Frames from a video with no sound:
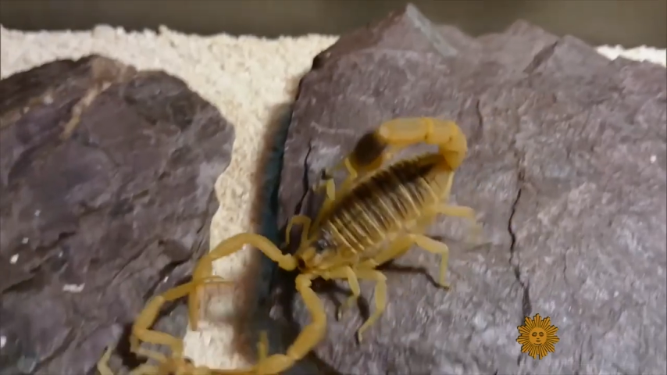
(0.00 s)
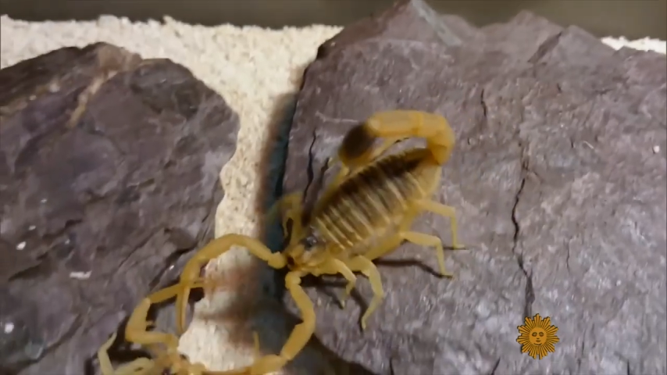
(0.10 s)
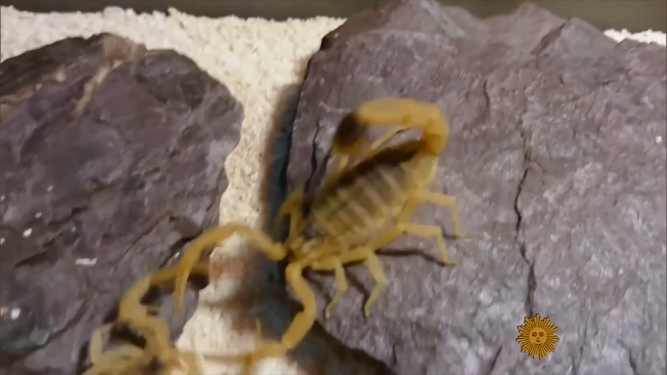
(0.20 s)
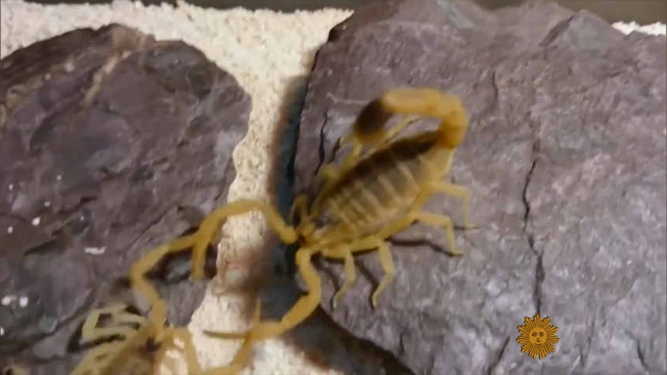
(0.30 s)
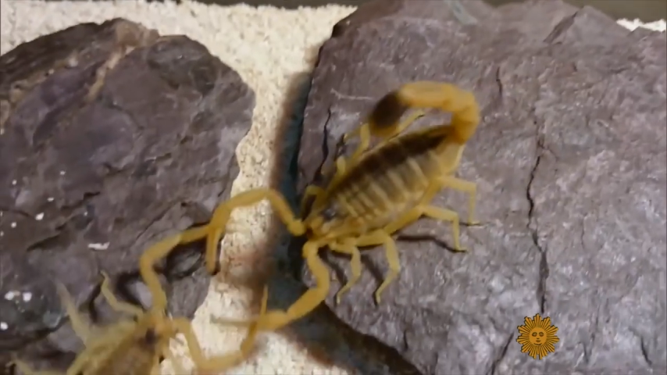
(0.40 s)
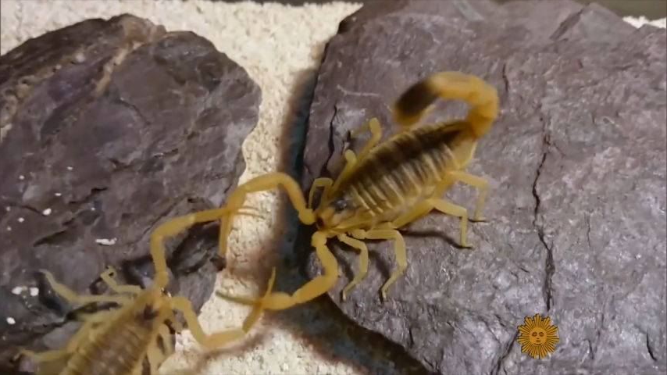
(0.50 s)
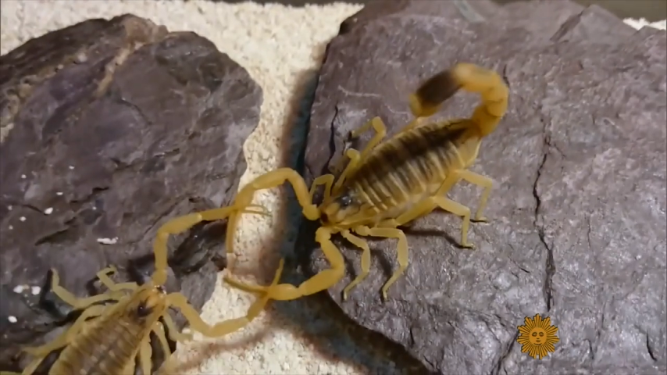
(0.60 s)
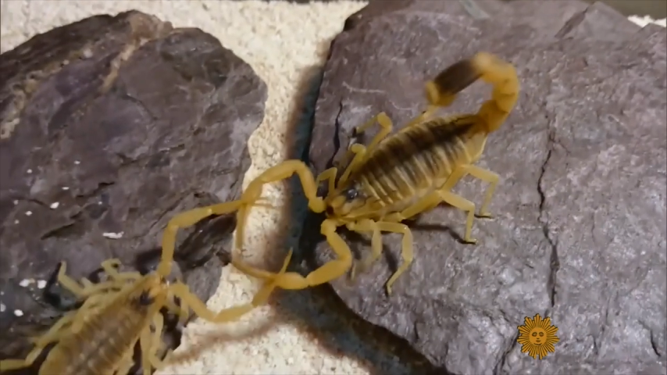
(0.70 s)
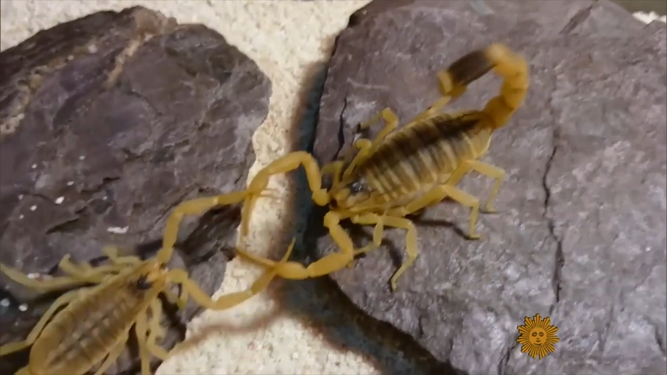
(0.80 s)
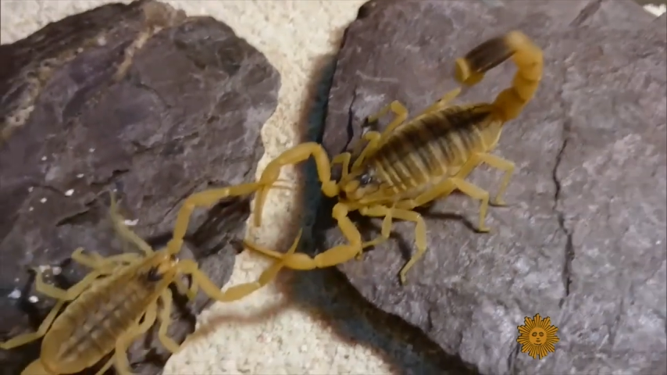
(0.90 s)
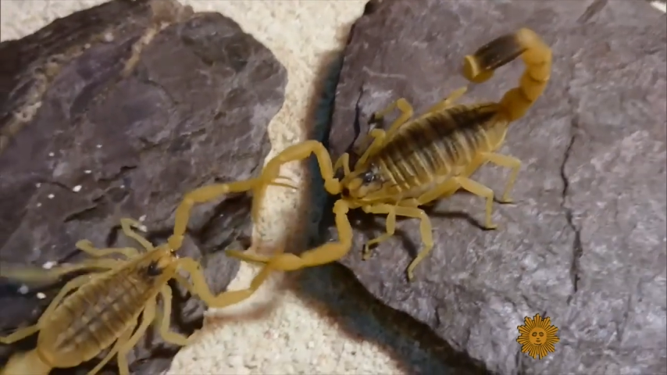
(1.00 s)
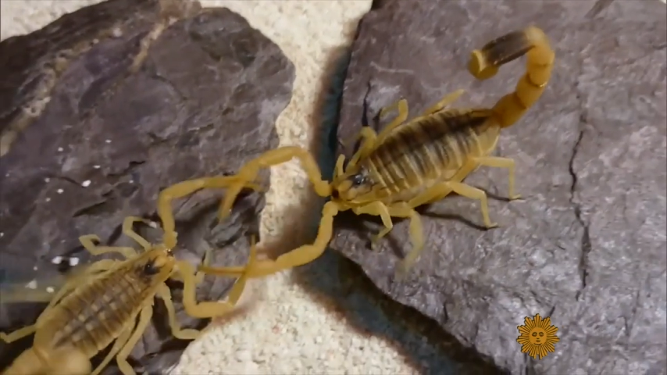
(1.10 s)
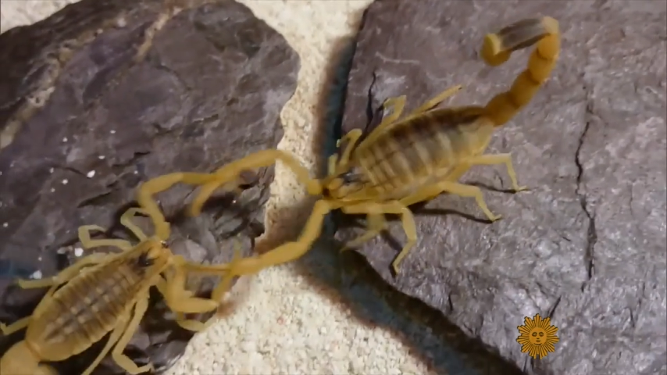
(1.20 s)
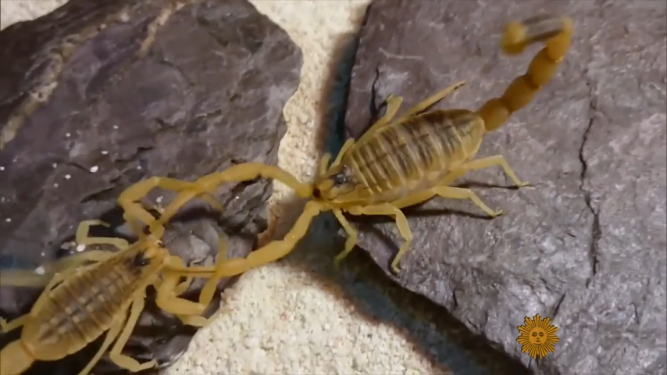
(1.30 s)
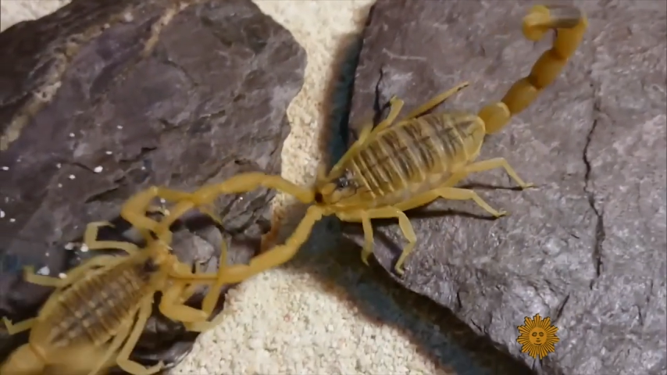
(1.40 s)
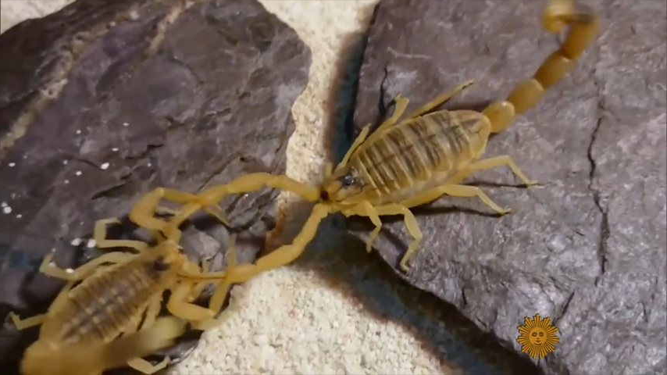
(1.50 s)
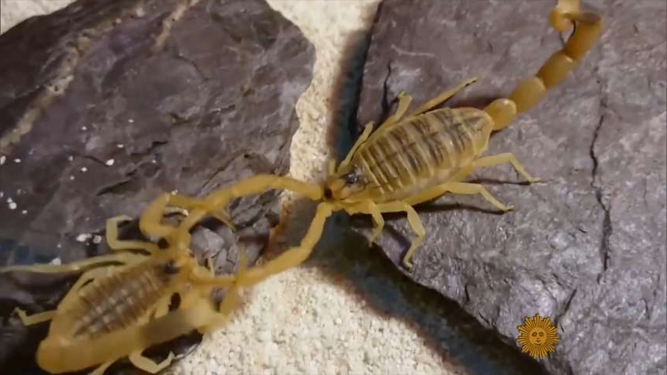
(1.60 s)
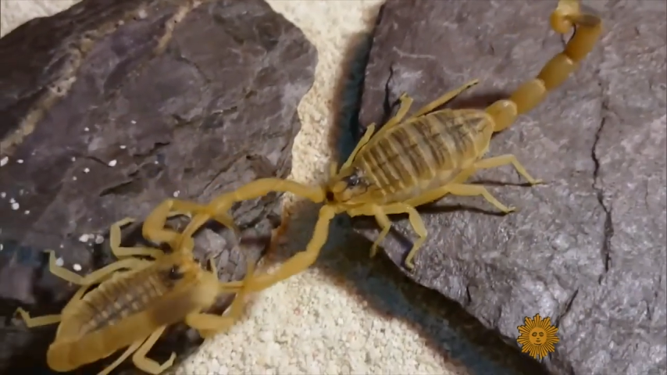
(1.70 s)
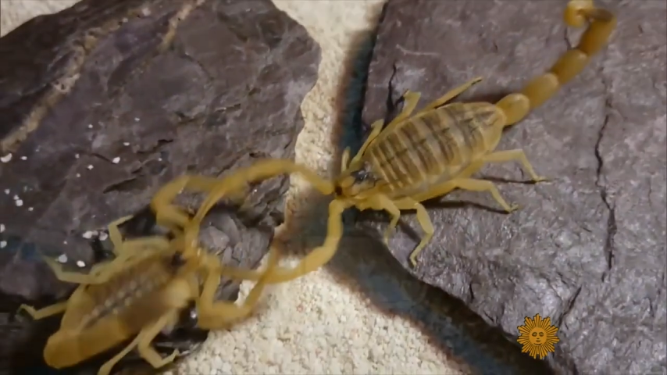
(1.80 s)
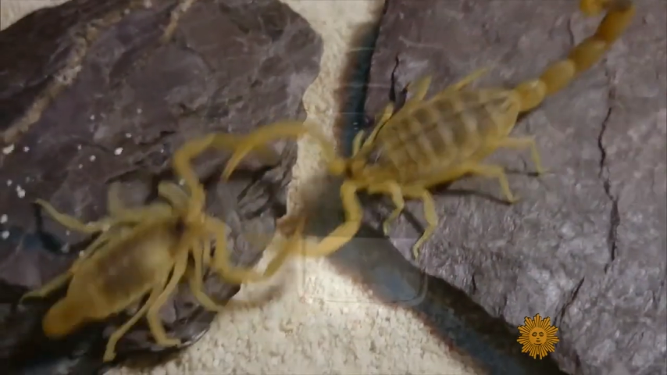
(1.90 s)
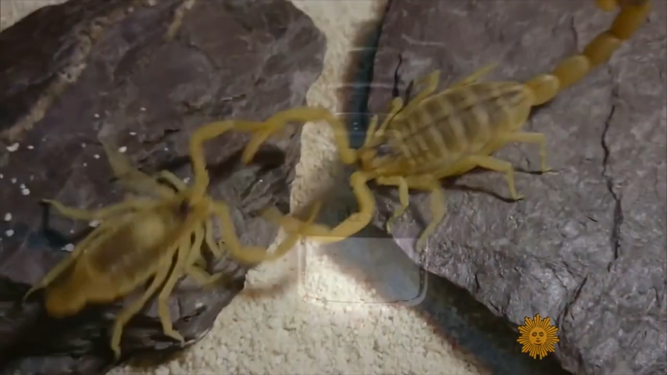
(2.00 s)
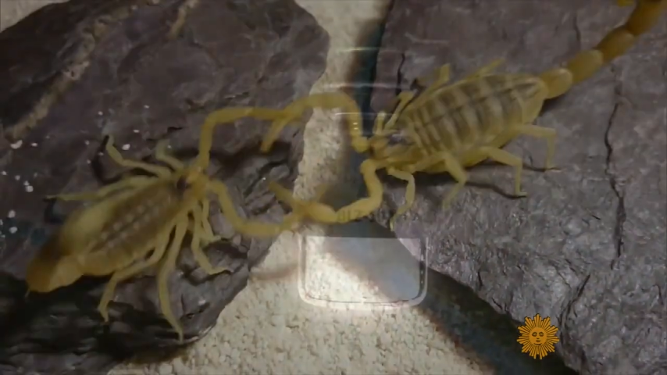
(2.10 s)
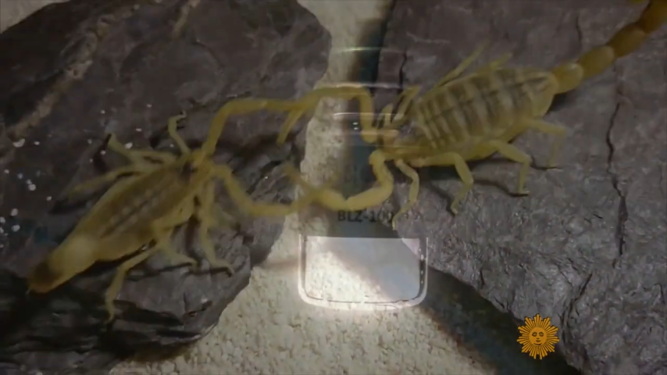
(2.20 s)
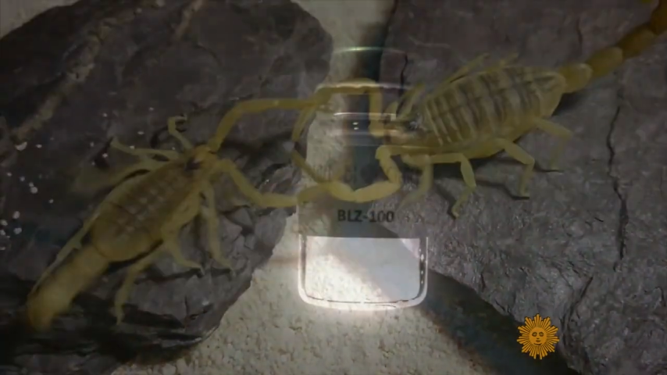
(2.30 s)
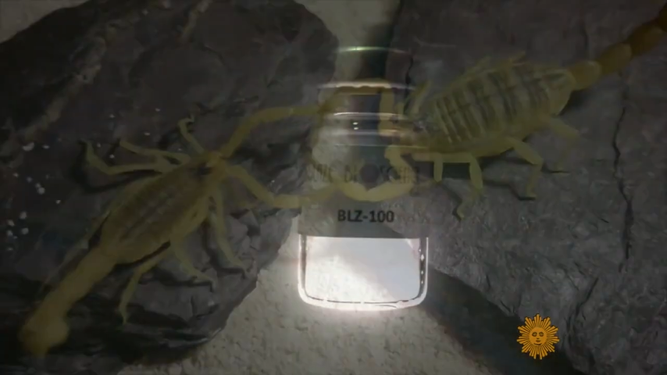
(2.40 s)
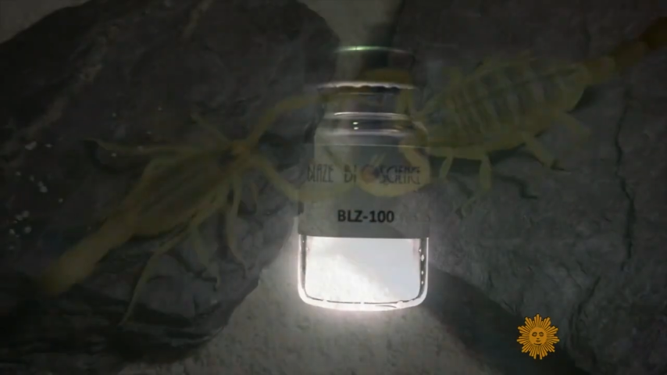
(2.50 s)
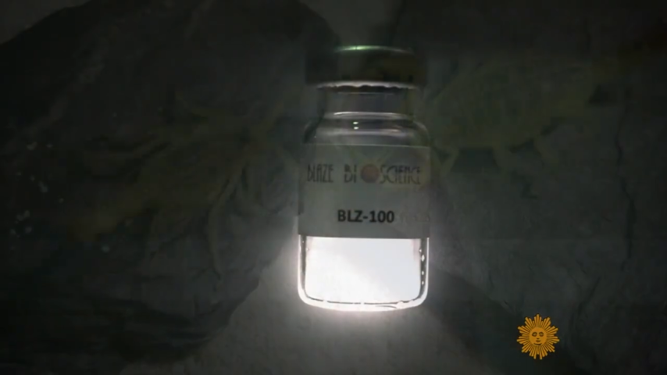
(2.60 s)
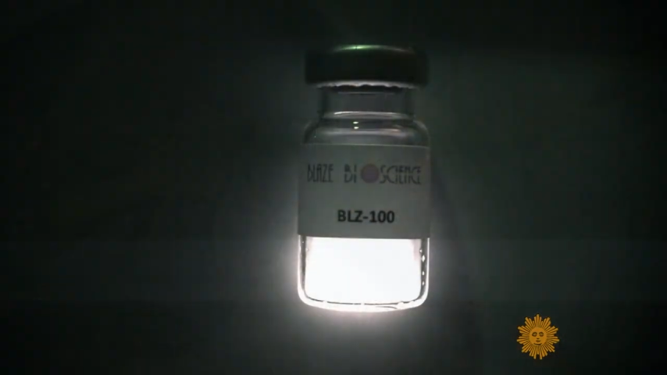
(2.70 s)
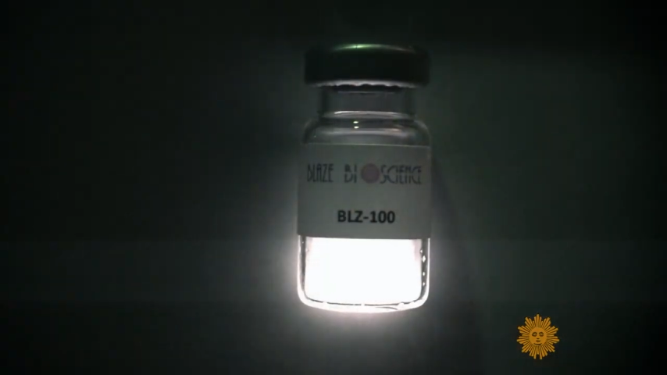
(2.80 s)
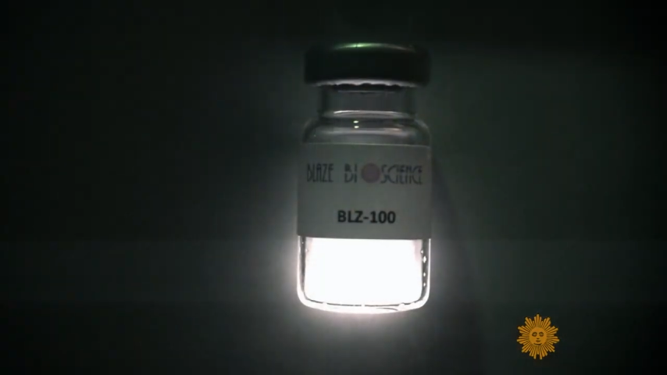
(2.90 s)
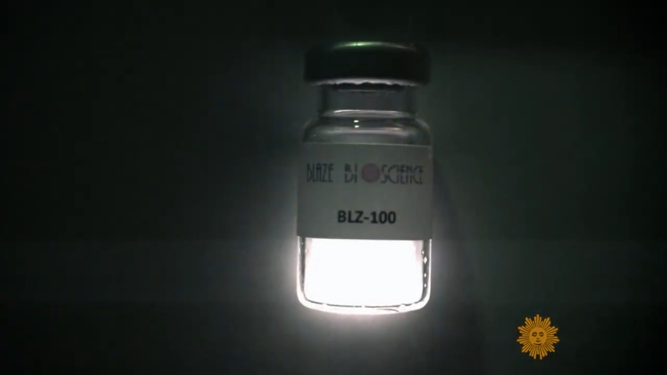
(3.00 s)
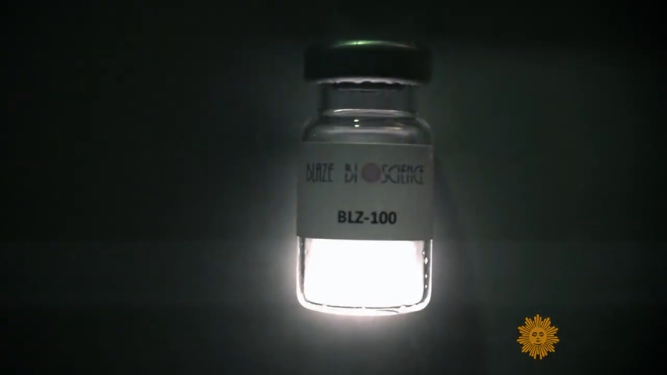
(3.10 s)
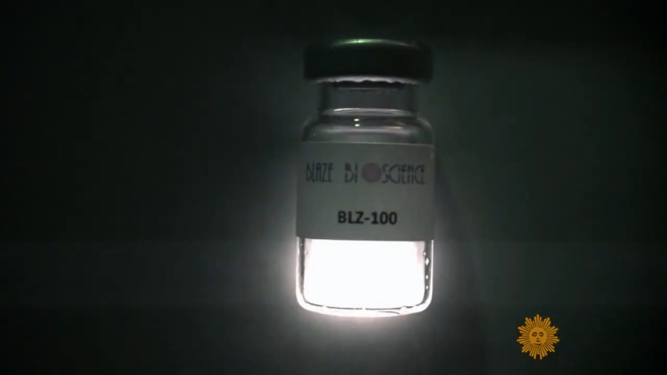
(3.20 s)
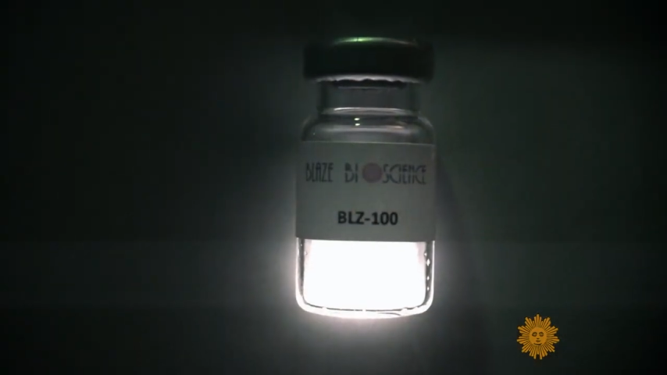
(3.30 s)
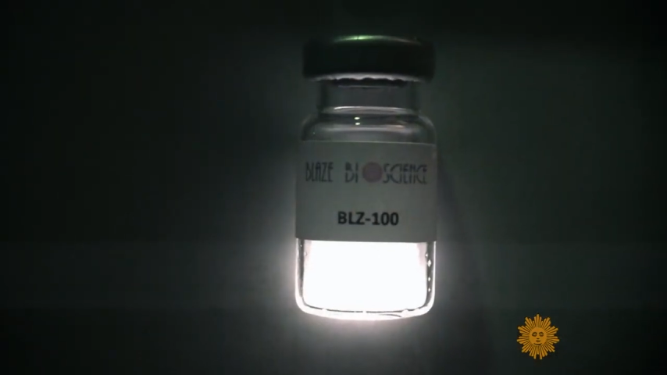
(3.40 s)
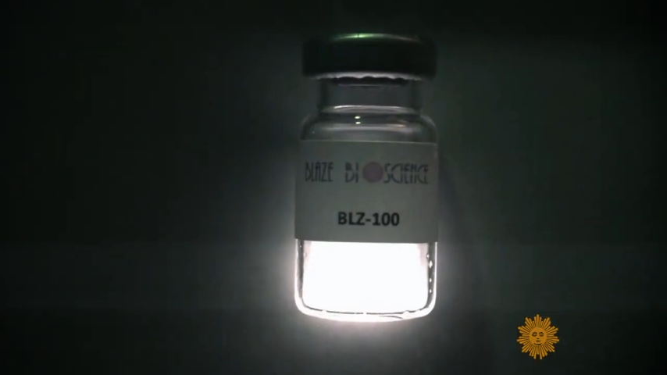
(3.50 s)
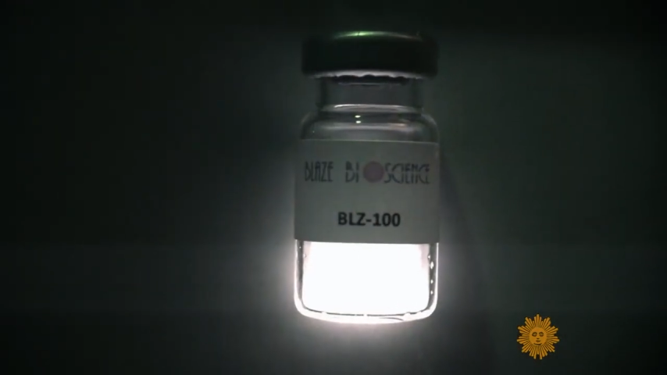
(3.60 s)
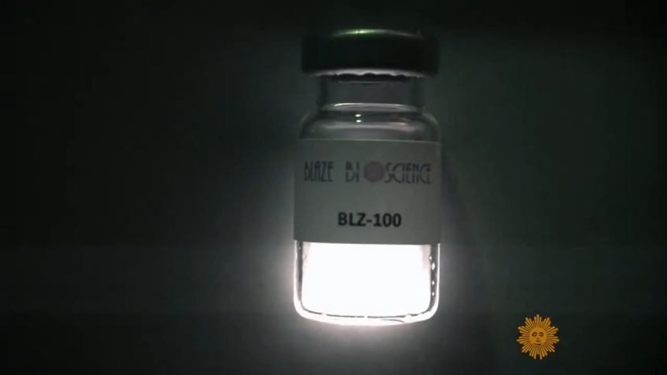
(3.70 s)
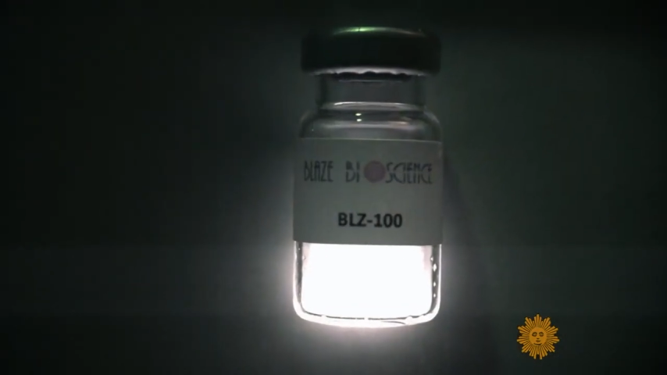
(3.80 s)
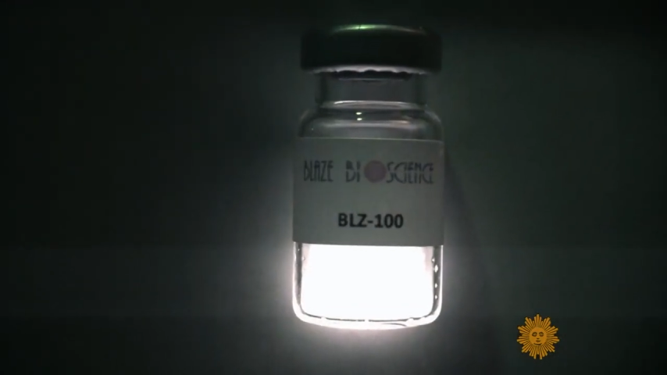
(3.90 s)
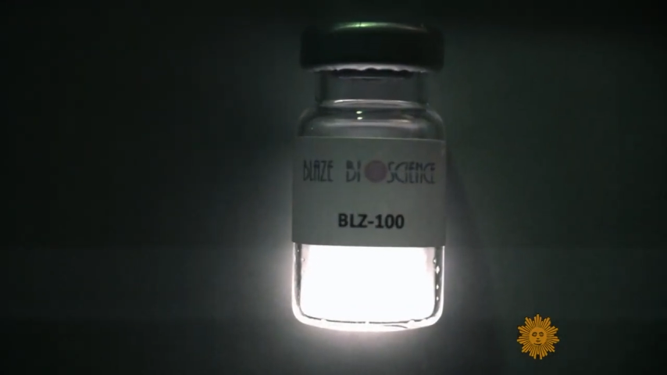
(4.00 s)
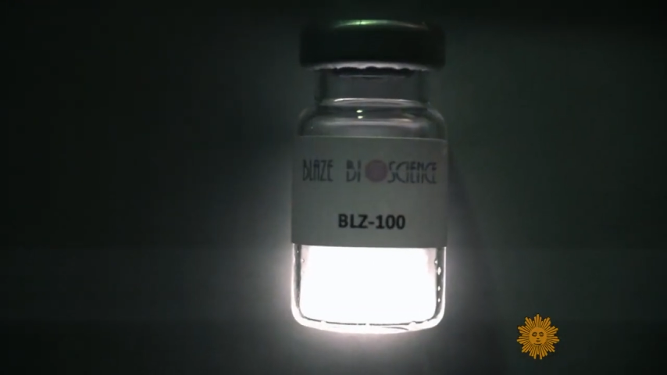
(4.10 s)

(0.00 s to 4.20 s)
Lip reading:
No face is visible, so there are no lips to read.